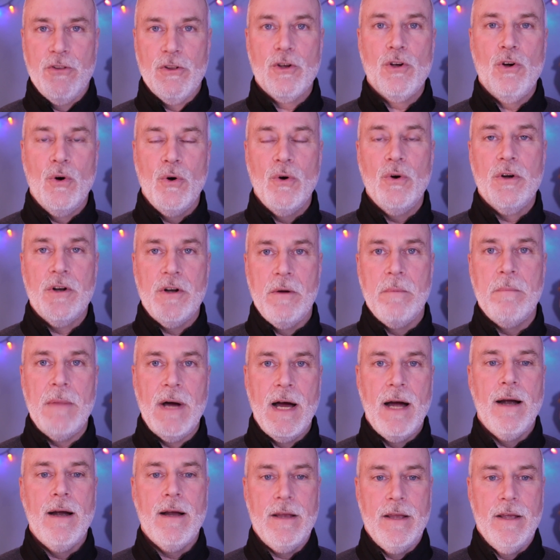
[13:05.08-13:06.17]
the corner
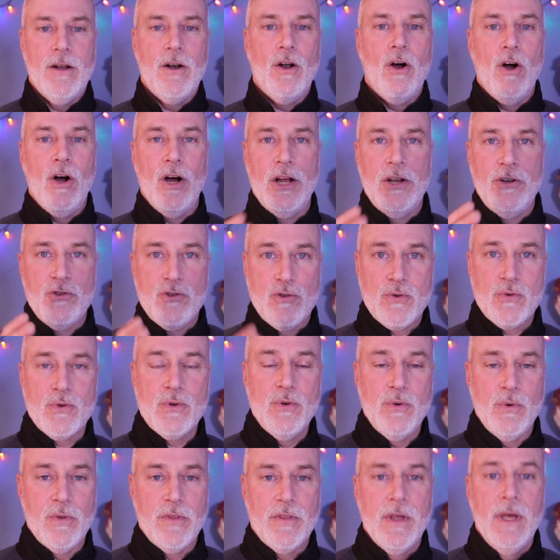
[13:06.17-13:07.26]
market on
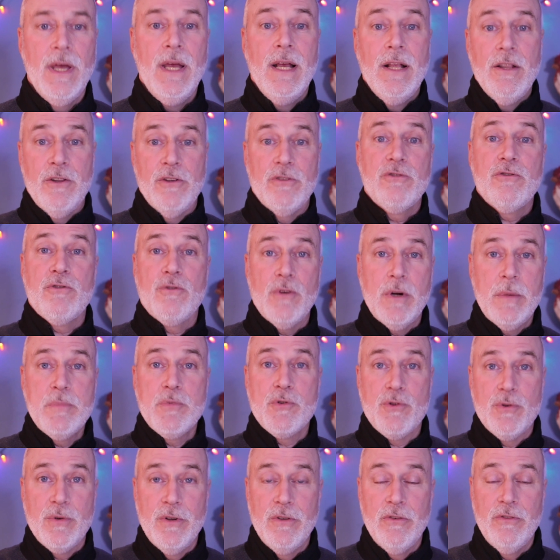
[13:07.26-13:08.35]
truth. The
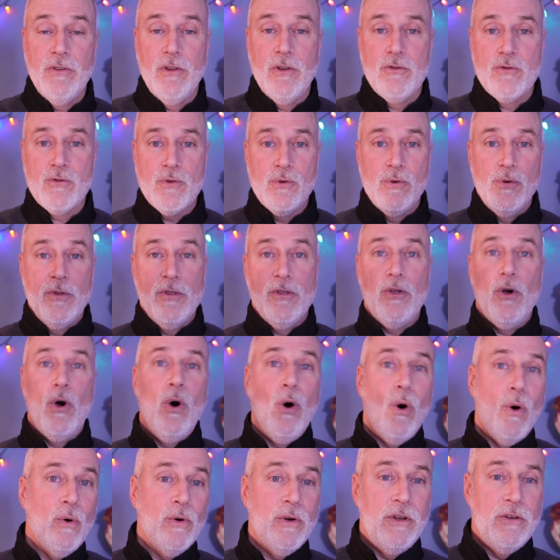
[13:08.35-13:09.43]
scripture is the truth. The
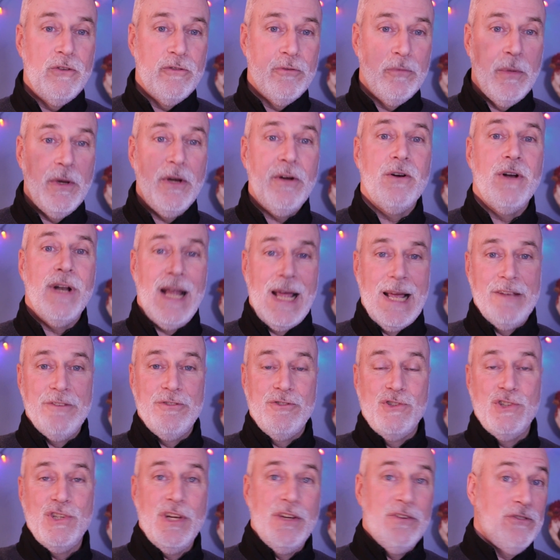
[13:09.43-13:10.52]
Holy Spirit, as
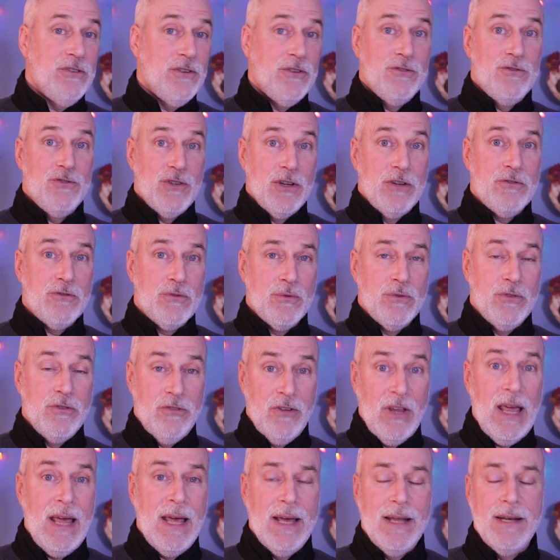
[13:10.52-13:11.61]
Jesus just
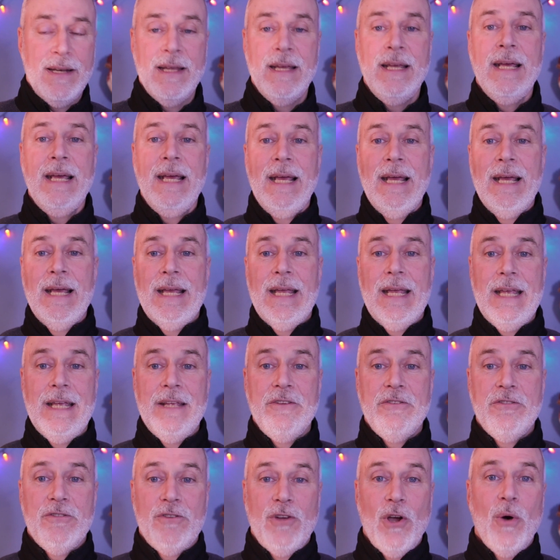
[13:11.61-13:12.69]
said,
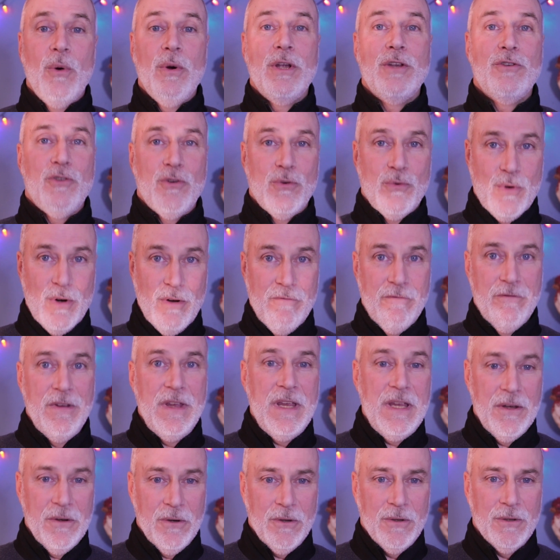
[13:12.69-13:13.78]
is going to
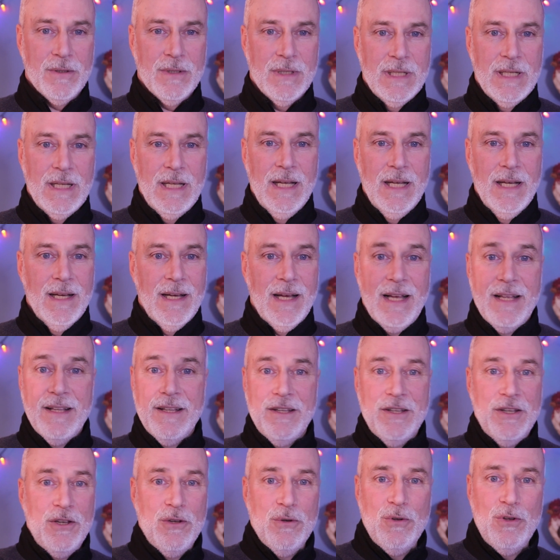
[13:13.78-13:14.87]
reveal.
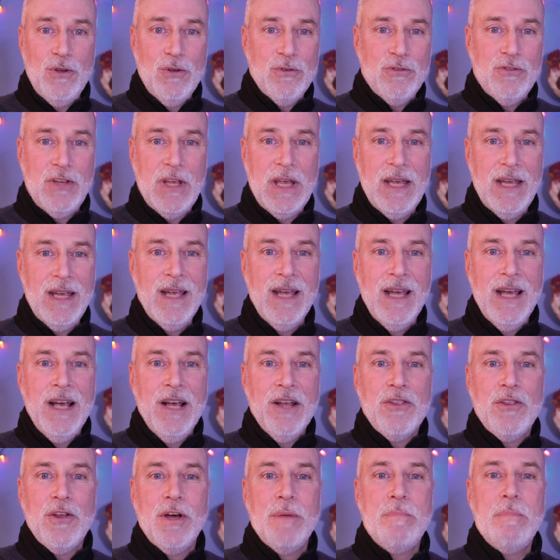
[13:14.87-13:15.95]

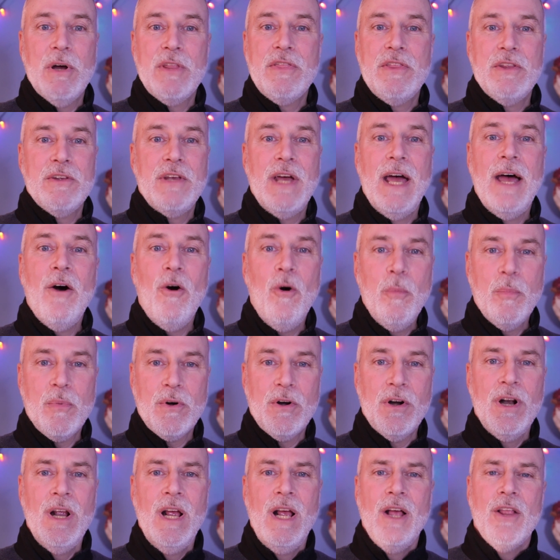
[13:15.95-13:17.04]
But the
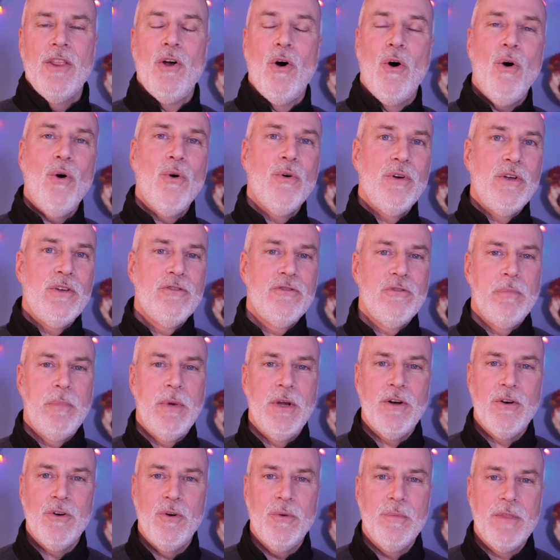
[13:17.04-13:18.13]
Helper, the Holy
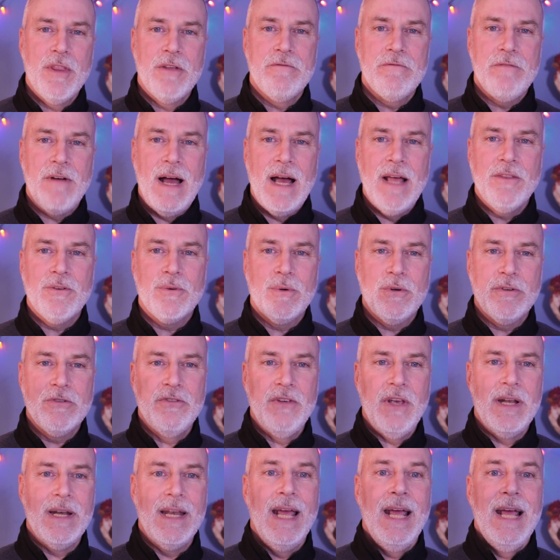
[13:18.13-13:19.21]
Spirit, whom the Father will
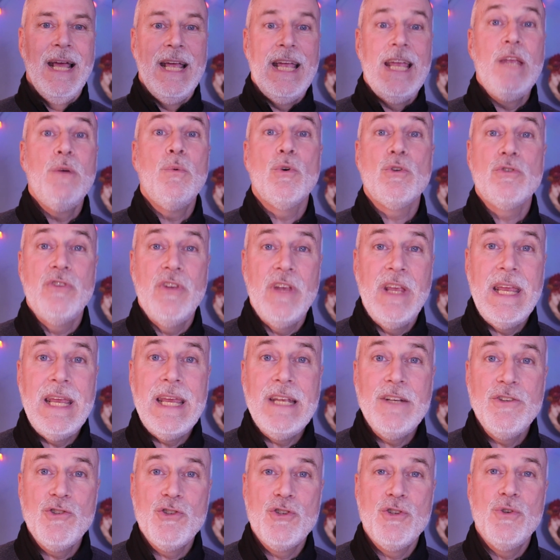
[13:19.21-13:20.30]
send, he will
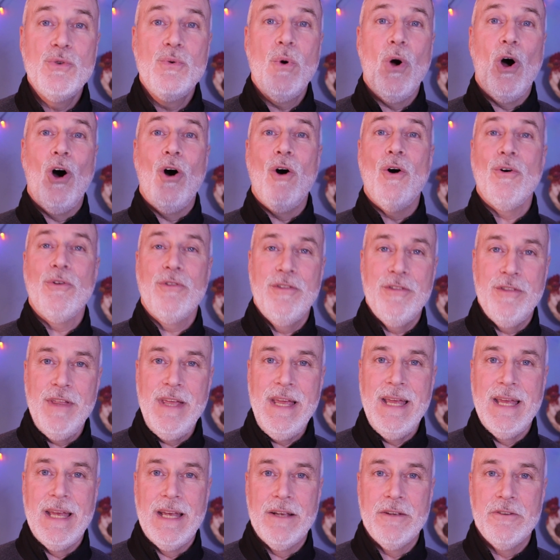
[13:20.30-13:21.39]
teach you all
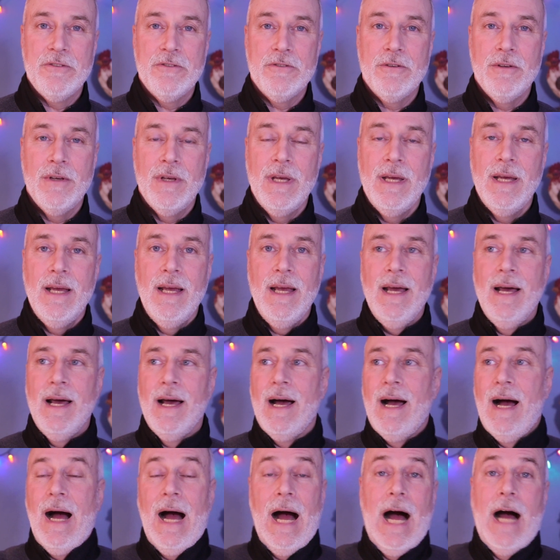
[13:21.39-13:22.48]
things.
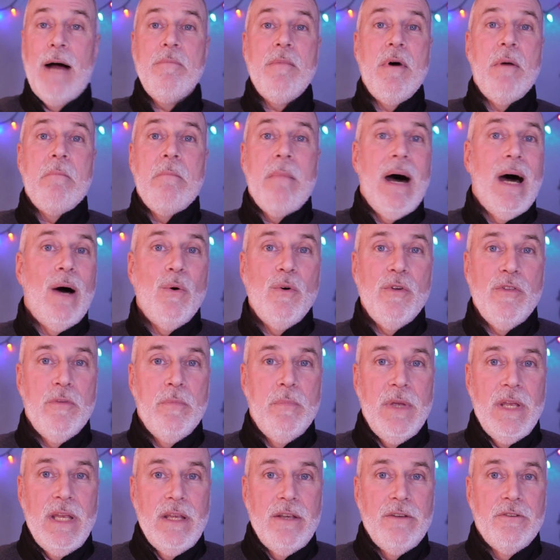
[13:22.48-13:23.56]
I'm a
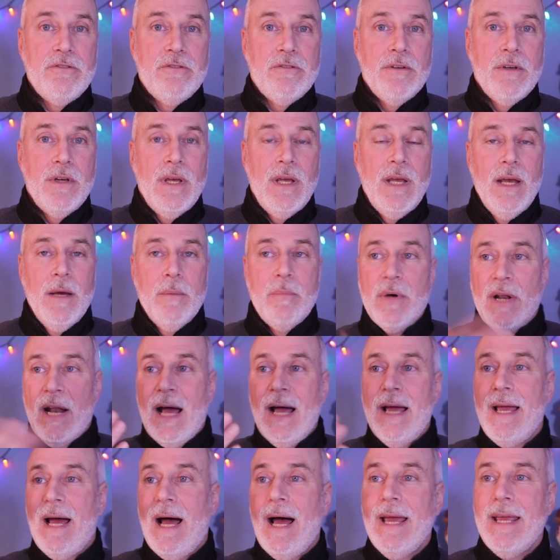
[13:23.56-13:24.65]
mouthpiece. But
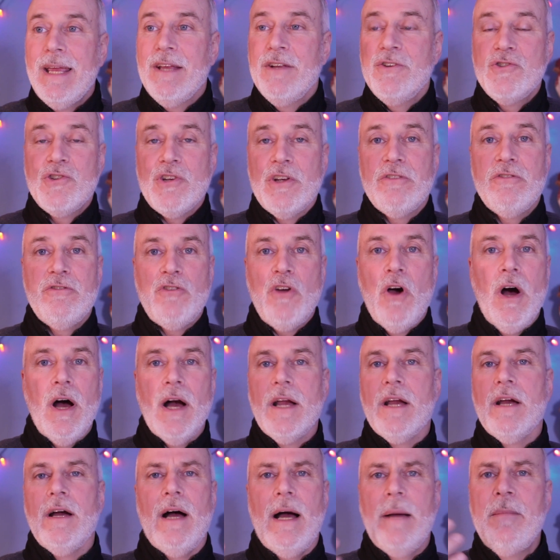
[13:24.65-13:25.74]
I can just
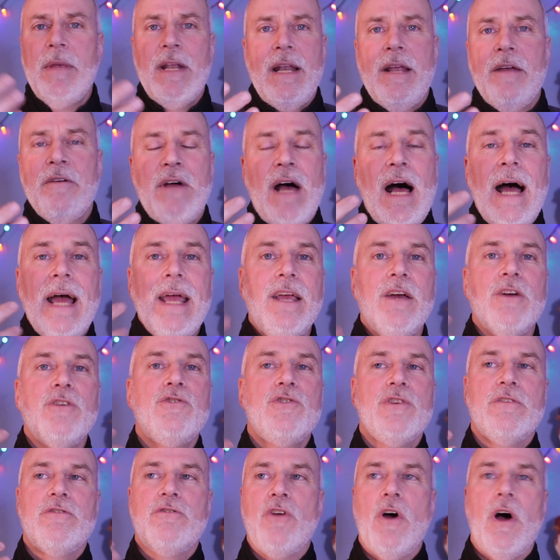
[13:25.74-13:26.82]
talk. I mean, if I could
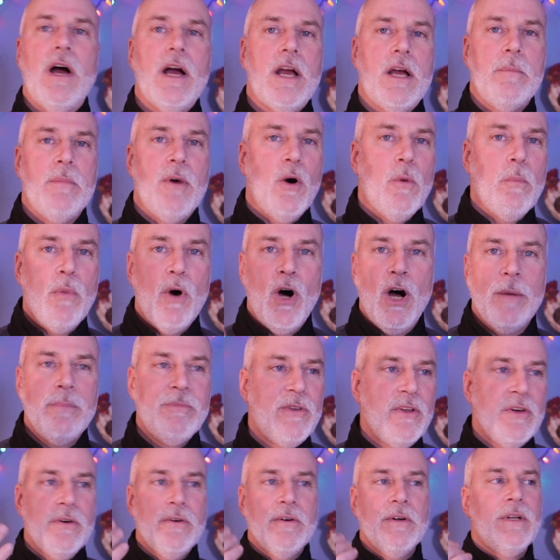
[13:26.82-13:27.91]
just talk about Bob
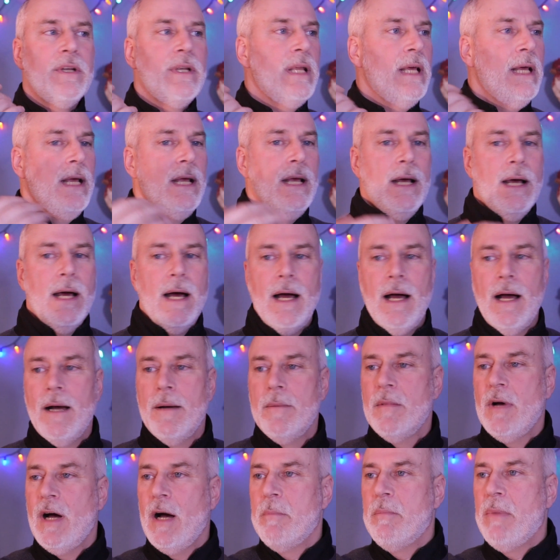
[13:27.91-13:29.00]
Dylan,
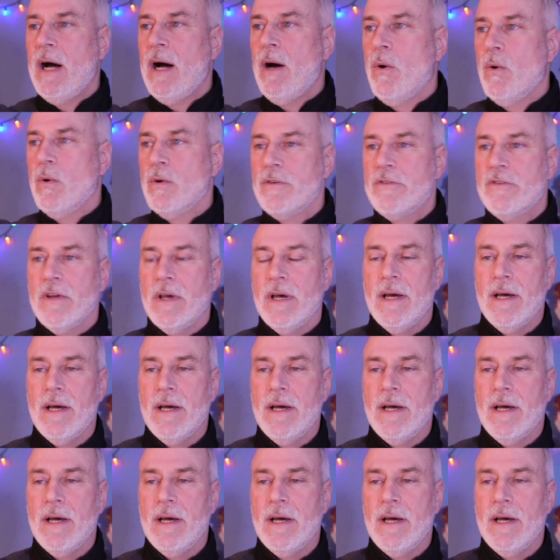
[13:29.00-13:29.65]
about